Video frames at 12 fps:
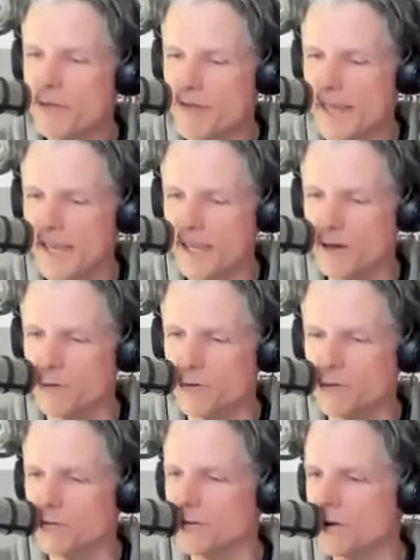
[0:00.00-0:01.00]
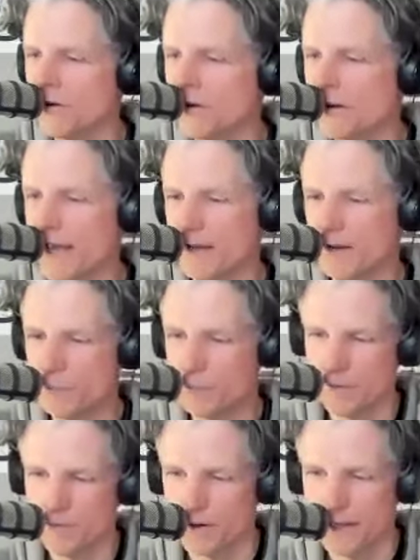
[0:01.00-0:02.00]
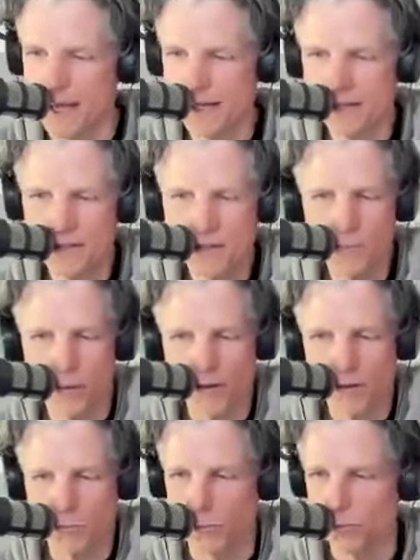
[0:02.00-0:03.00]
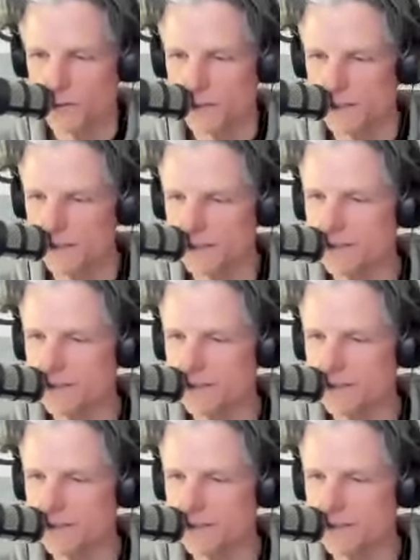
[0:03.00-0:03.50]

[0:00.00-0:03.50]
thank you to Donna Halper for getting the ball rolling.